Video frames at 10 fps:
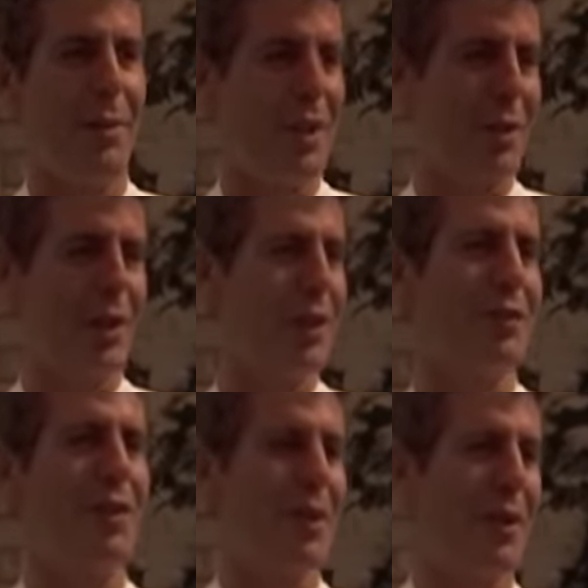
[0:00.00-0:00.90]
I mean, you're a
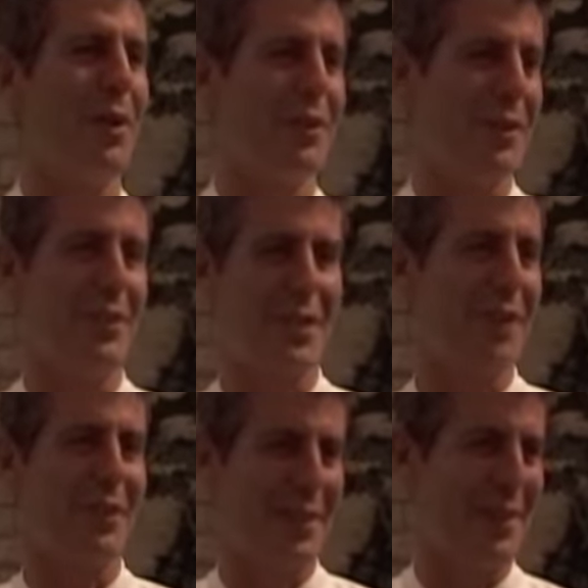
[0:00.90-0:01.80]
cult hero to
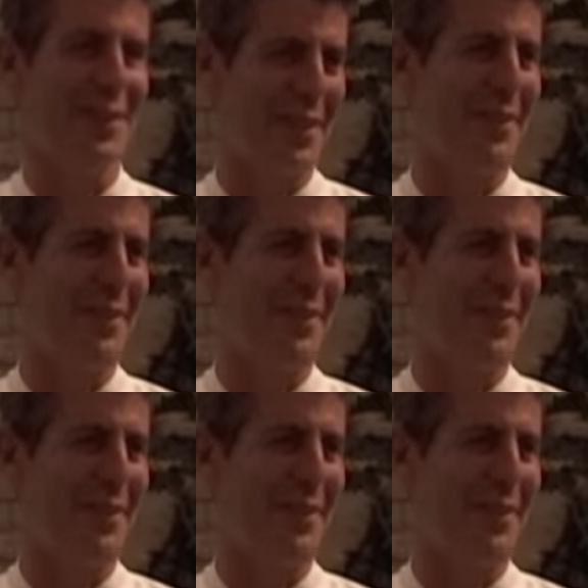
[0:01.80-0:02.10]
chefs and cooks